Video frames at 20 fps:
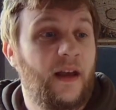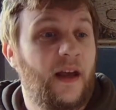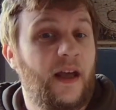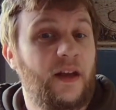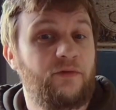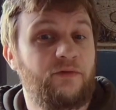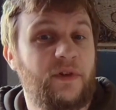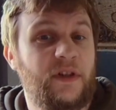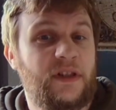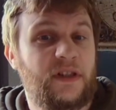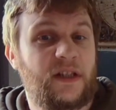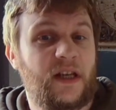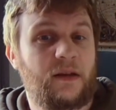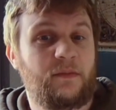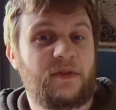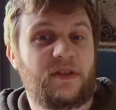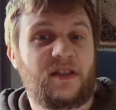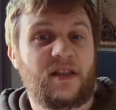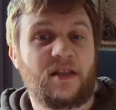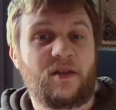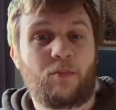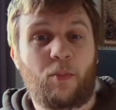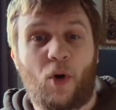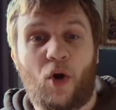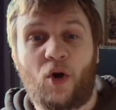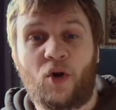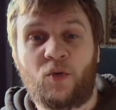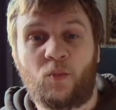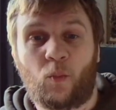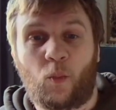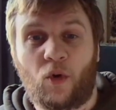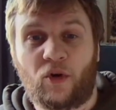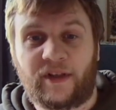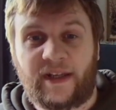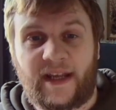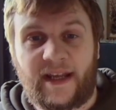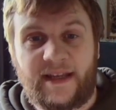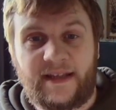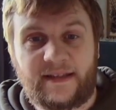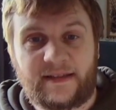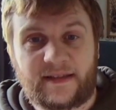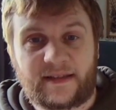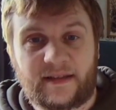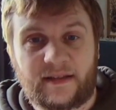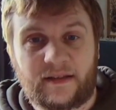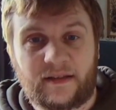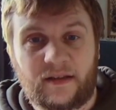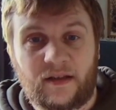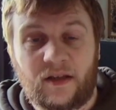and Reece James is 0.18.